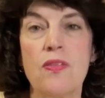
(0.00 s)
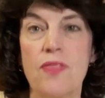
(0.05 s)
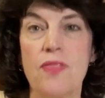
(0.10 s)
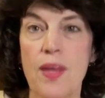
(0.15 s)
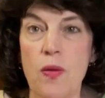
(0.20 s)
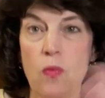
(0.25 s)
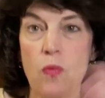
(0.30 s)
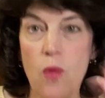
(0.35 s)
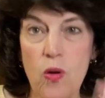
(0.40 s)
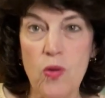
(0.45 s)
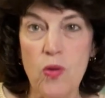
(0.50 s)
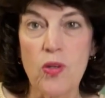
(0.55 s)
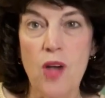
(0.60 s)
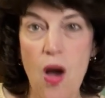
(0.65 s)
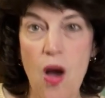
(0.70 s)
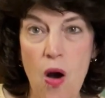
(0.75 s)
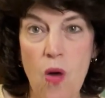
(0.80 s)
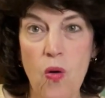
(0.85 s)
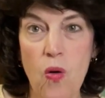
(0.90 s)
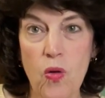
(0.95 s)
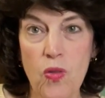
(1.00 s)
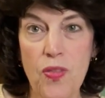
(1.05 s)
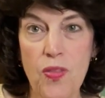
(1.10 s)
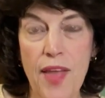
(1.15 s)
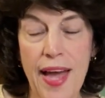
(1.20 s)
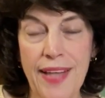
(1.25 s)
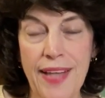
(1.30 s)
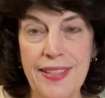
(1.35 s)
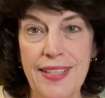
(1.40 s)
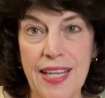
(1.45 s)
They won't hold
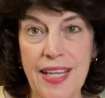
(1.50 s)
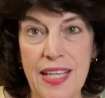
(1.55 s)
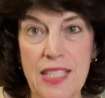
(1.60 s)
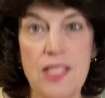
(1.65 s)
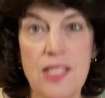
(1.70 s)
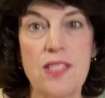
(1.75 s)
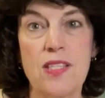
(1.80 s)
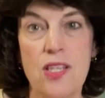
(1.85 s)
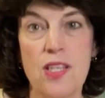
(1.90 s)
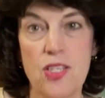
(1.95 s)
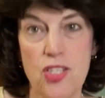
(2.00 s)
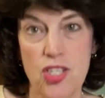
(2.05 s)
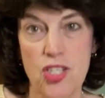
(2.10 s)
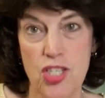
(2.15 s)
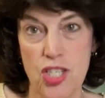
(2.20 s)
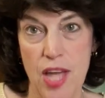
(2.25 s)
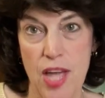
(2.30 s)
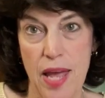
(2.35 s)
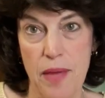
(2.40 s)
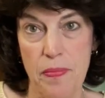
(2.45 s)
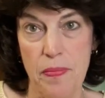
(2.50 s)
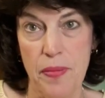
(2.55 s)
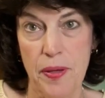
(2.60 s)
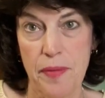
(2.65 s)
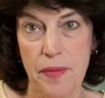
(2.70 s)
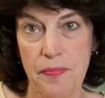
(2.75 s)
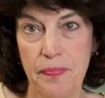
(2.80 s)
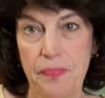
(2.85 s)
that nice shape.